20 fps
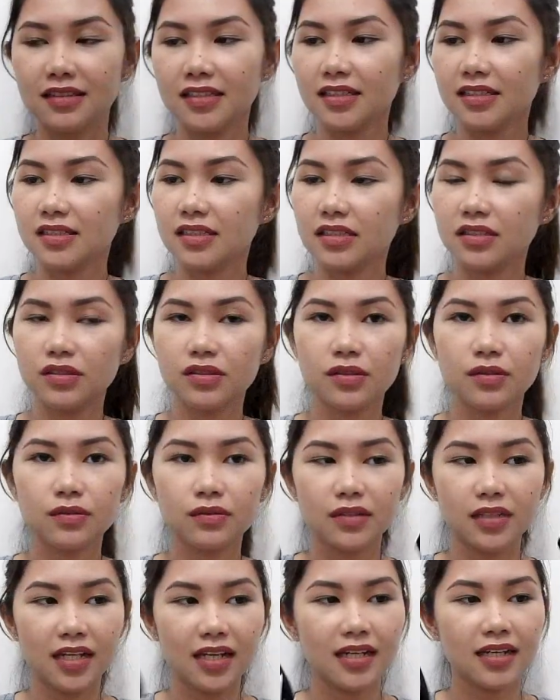These are so
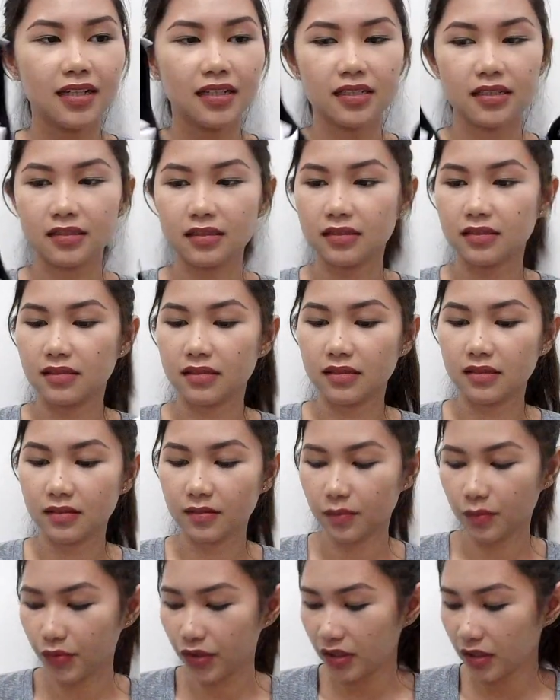nice.
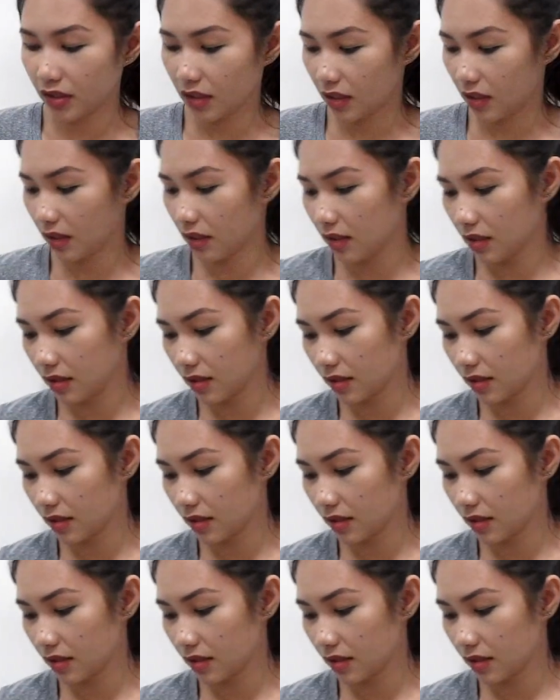Pwede.